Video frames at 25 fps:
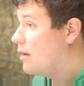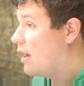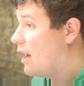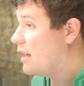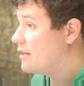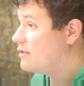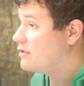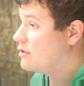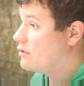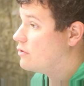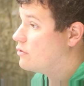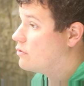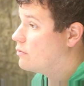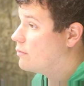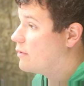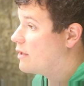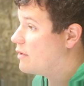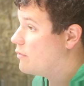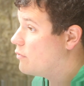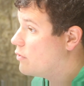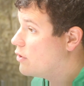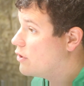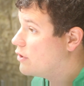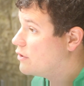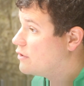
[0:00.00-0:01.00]
as you normally
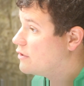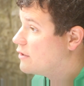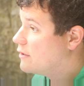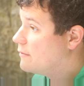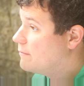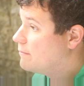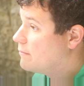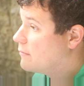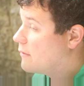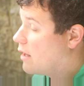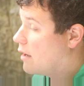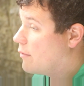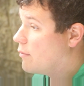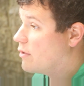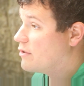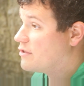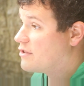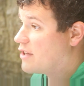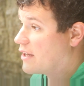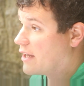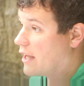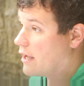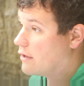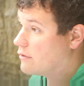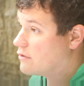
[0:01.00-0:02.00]
would, and once
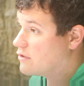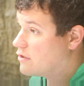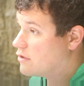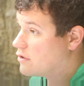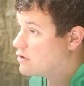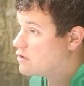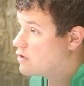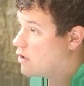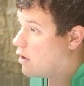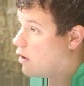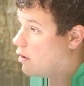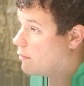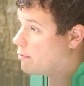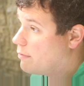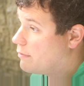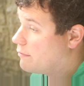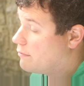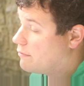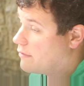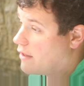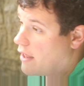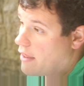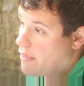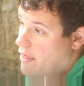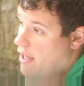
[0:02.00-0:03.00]
they get onto the top,
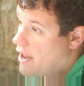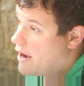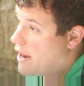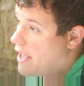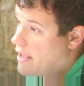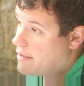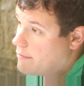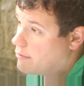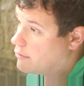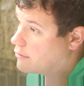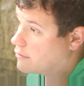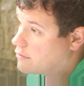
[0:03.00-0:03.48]
they're then able